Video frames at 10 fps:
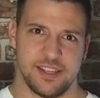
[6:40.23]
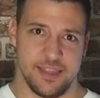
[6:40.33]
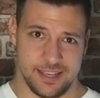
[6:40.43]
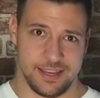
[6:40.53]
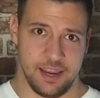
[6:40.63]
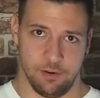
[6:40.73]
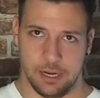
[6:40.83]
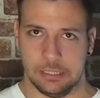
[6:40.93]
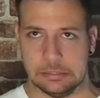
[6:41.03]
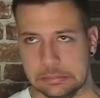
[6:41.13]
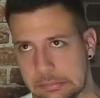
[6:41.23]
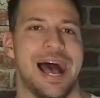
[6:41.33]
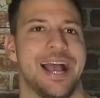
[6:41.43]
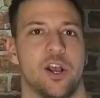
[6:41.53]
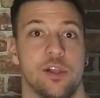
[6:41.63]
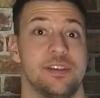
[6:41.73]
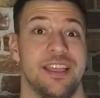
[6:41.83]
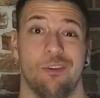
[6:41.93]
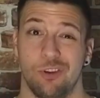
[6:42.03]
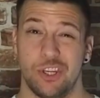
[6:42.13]
in this era. I can't say
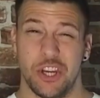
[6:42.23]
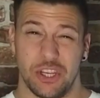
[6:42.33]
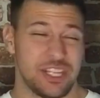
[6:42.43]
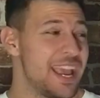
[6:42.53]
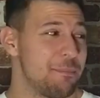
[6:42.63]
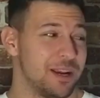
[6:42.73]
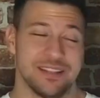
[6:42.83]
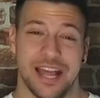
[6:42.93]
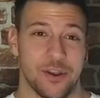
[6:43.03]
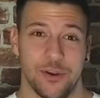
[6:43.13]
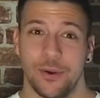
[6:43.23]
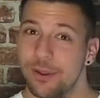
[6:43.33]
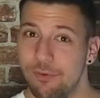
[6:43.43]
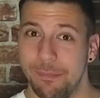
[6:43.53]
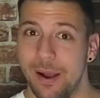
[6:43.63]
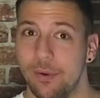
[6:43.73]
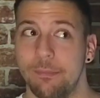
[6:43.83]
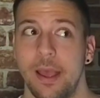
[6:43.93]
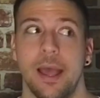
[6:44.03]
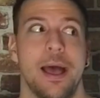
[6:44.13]
that just yet because I don't know enough about
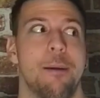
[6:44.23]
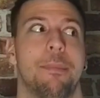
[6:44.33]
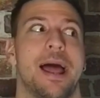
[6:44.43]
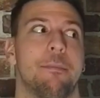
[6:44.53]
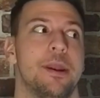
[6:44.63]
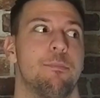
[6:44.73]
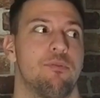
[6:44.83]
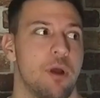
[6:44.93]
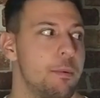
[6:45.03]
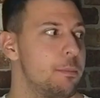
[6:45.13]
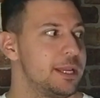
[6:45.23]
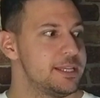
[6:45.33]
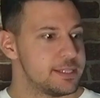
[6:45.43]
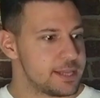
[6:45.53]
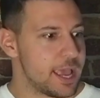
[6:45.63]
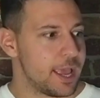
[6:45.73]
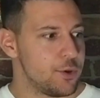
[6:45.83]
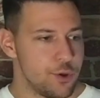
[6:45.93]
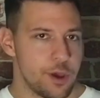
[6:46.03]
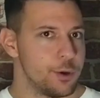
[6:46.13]
him, but I'm going to probably say
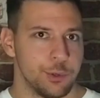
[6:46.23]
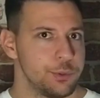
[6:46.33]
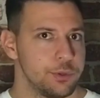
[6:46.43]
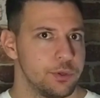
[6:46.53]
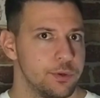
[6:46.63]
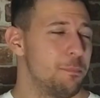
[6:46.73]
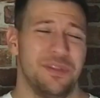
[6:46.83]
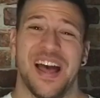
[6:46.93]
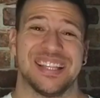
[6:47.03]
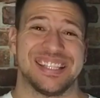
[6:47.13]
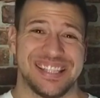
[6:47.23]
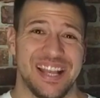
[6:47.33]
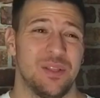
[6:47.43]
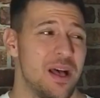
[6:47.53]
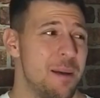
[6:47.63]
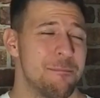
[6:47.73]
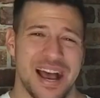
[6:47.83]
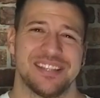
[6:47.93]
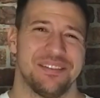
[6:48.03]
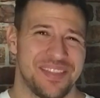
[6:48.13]
no. But that's still a
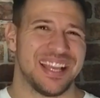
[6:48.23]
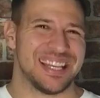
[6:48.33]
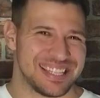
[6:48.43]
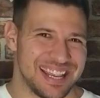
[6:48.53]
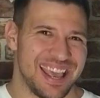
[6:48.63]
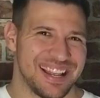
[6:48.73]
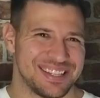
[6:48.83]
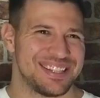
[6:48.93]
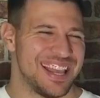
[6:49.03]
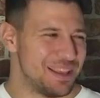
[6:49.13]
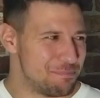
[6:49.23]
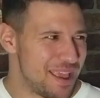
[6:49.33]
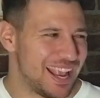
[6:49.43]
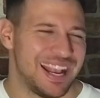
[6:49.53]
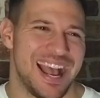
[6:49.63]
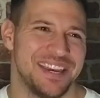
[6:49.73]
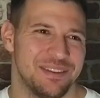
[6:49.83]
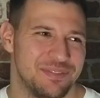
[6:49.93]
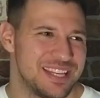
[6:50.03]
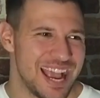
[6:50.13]
massive thing to say. That's still a big kind
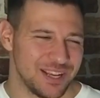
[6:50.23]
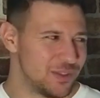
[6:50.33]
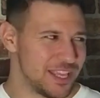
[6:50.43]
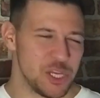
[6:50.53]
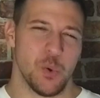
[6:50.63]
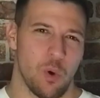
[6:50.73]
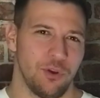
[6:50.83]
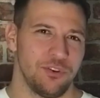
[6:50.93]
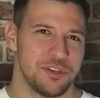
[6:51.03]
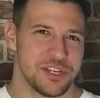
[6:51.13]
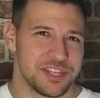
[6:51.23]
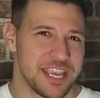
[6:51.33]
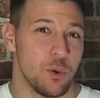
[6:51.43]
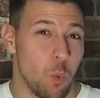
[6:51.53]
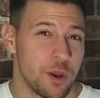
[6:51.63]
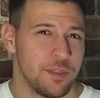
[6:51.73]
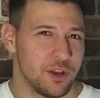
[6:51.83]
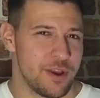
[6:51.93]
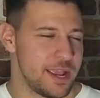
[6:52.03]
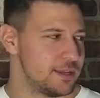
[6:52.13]
of title that you want, to say you're one of the
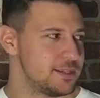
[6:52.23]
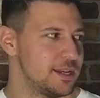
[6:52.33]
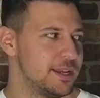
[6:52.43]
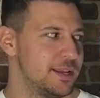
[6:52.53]
greatest